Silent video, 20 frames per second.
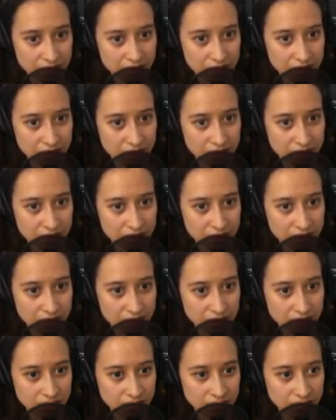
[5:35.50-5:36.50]

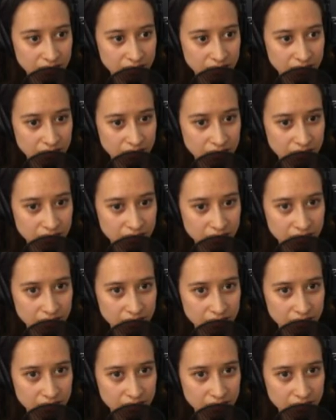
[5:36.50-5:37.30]
(no one is talking)